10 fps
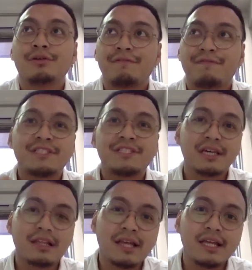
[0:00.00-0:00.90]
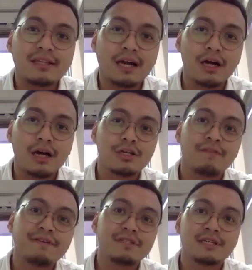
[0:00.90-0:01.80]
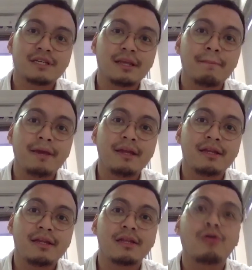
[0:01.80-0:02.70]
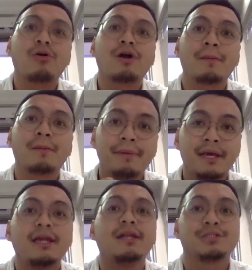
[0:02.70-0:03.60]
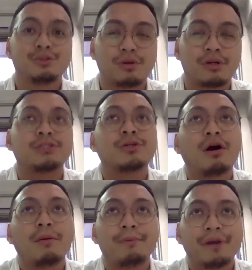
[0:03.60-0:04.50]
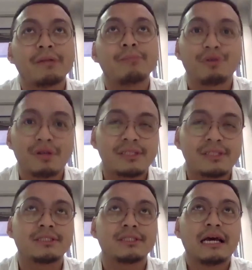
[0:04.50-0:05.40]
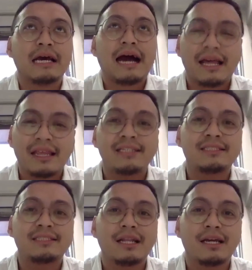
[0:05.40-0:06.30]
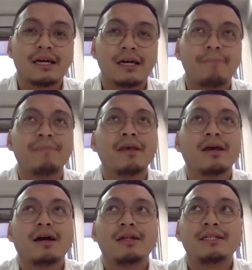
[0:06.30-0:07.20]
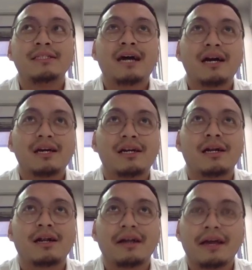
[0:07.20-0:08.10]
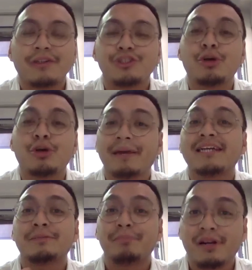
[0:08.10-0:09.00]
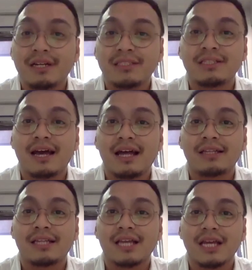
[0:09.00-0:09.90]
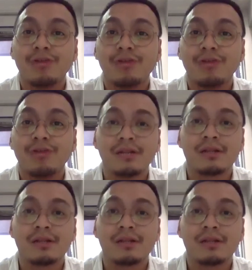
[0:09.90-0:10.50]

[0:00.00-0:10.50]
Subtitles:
physically touch and physically meet or be in the store. So brick and mortars, I think it's still a desired shopping experience that Indonesian